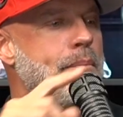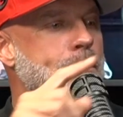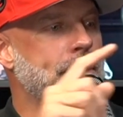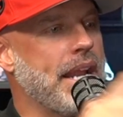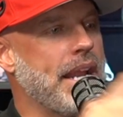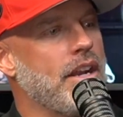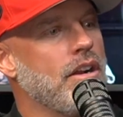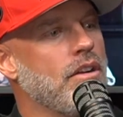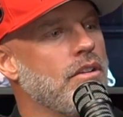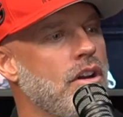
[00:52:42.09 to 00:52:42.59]

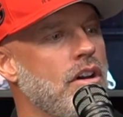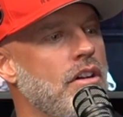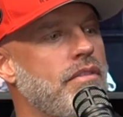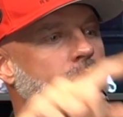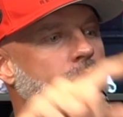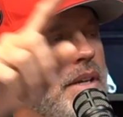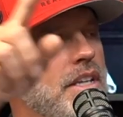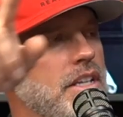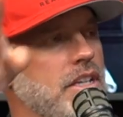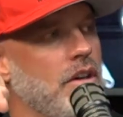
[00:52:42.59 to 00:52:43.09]
but I don't know if
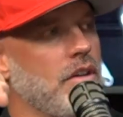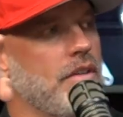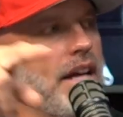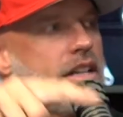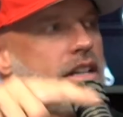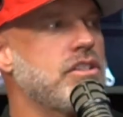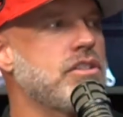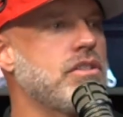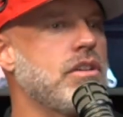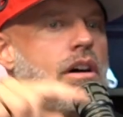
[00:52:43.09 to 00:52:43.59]
I'm going to go
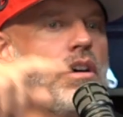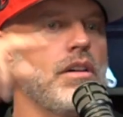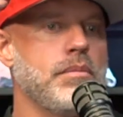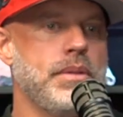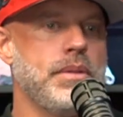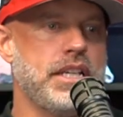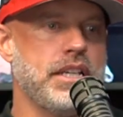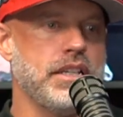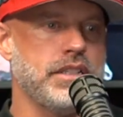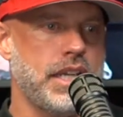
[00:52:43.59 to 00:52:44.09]
that strong
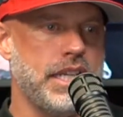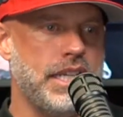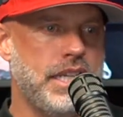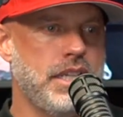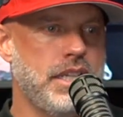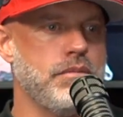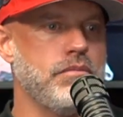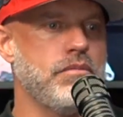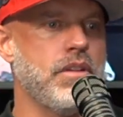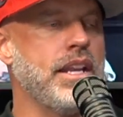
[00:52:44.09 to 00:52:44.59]
because I
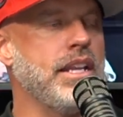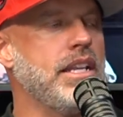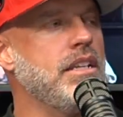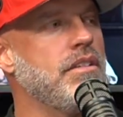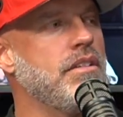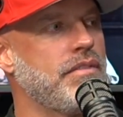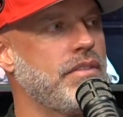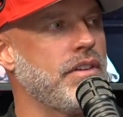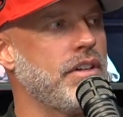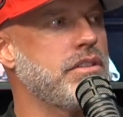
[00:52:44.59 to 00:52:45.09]
need
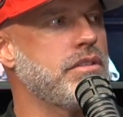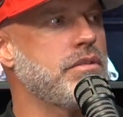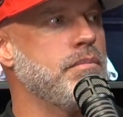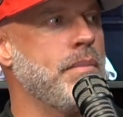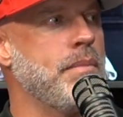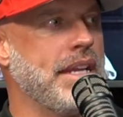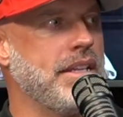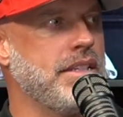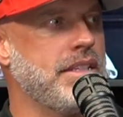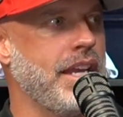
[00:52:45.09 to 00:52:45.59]
to first
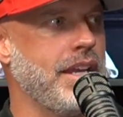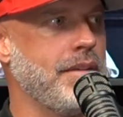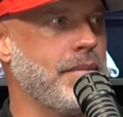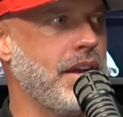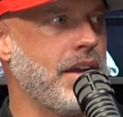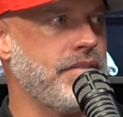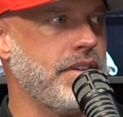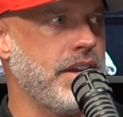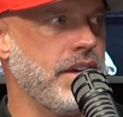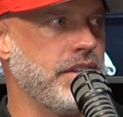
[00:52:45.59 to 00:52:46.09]
maintain
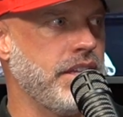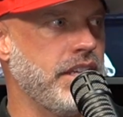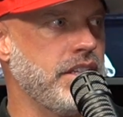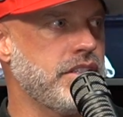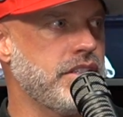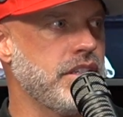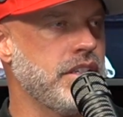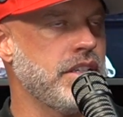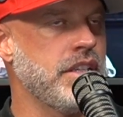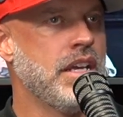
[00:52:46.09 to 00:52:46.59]
my
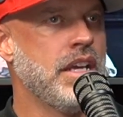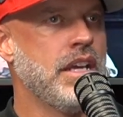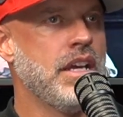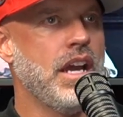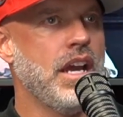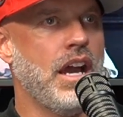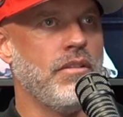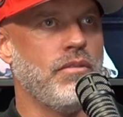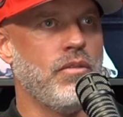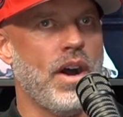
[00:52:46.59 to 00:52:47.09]
foundation.
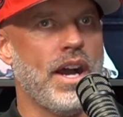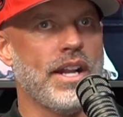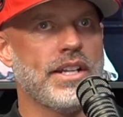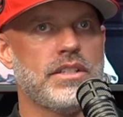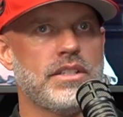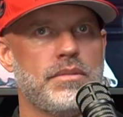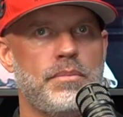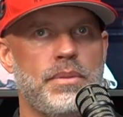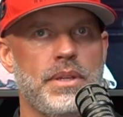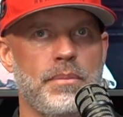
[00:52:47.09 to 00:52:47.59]
Mm-hmm. I've
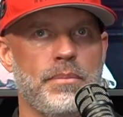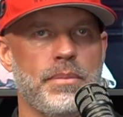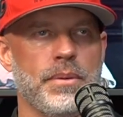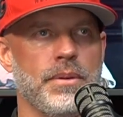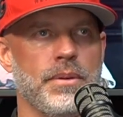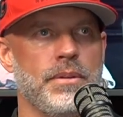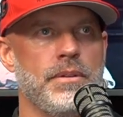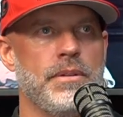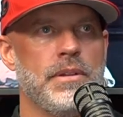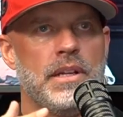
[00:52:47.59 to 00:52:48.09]
watched
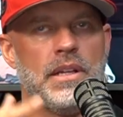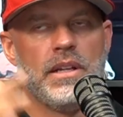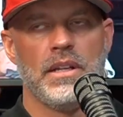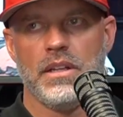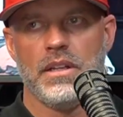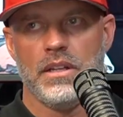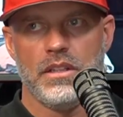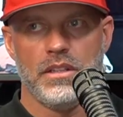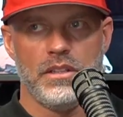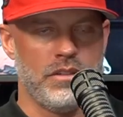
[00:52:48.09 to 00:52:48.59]
people
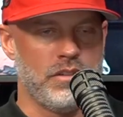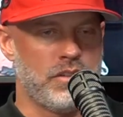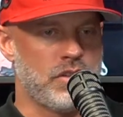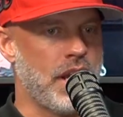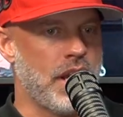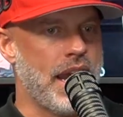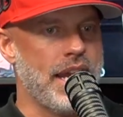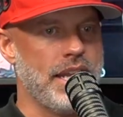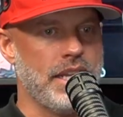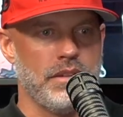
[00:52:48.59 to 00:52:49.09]

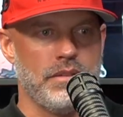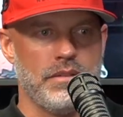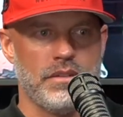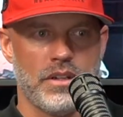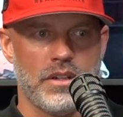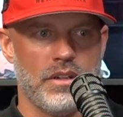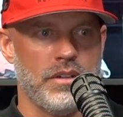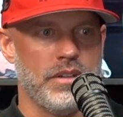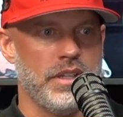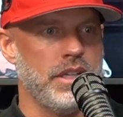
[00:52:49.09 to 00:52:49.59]
try to
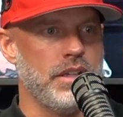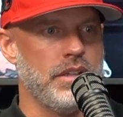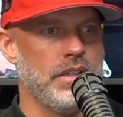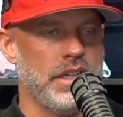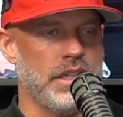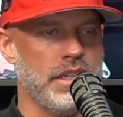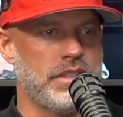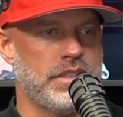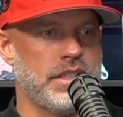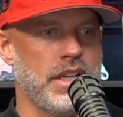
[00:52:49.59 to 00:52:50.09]
turn the
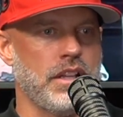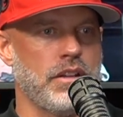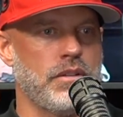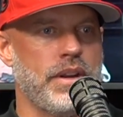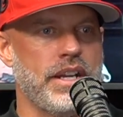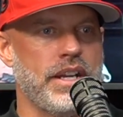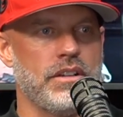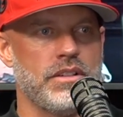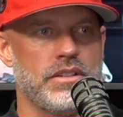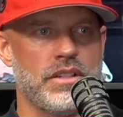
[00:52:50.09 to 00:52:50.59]

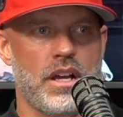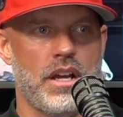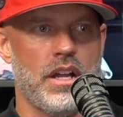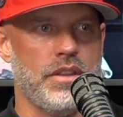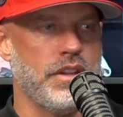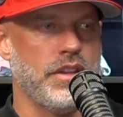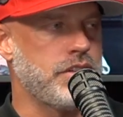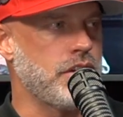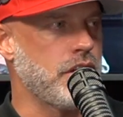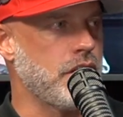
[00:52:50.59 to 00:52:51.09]
accelerators
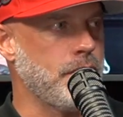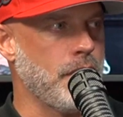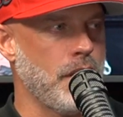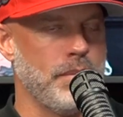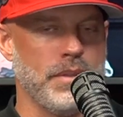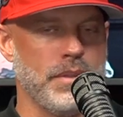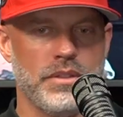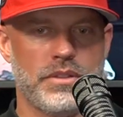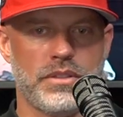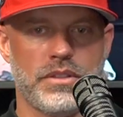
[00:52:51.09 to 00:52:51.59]
on, the turbo
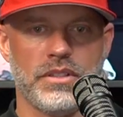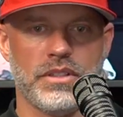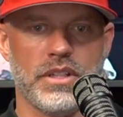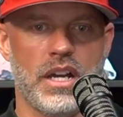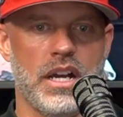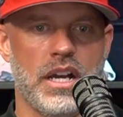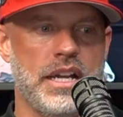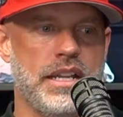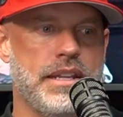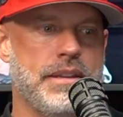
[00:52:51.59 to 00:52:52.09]
boosters
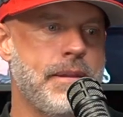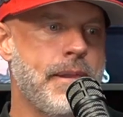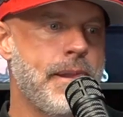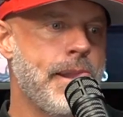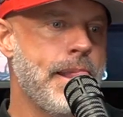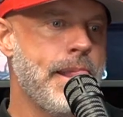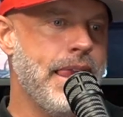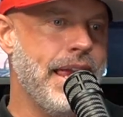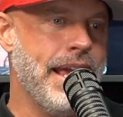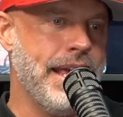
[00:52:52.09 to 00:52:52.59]
on,
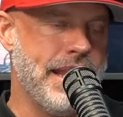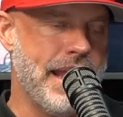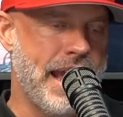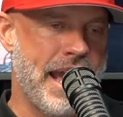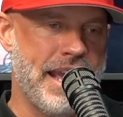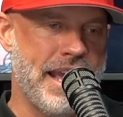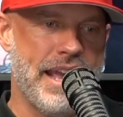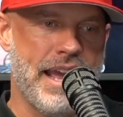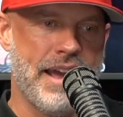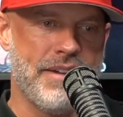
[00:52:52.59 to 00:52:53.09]
and
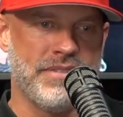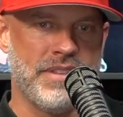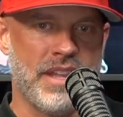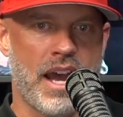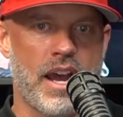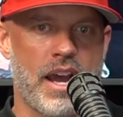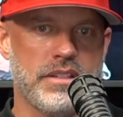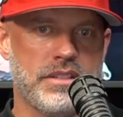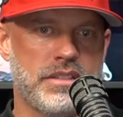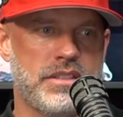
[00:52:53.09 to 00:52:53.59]
I have
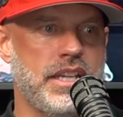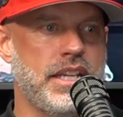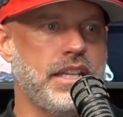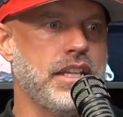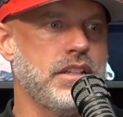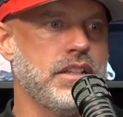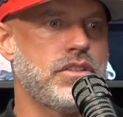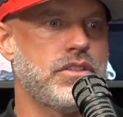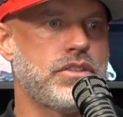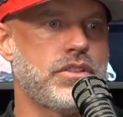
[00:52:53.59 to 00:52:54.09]
not seen
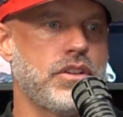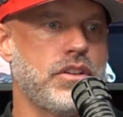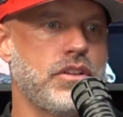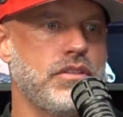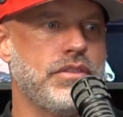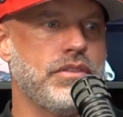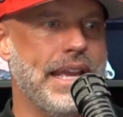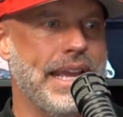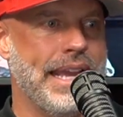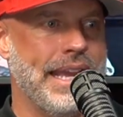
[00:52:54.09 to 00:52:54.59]
it
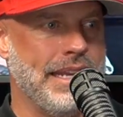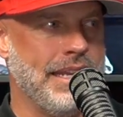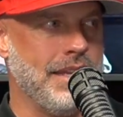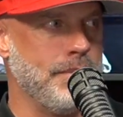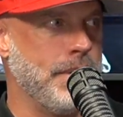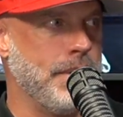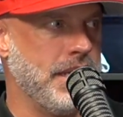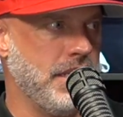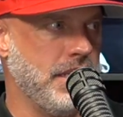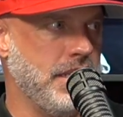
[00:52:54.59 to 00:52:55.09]
serve
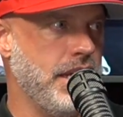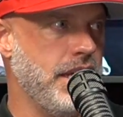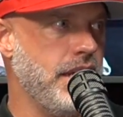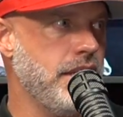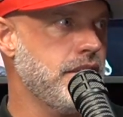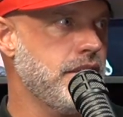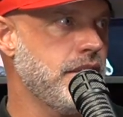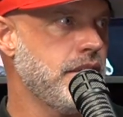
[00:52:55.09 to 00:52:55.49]
anybody yet.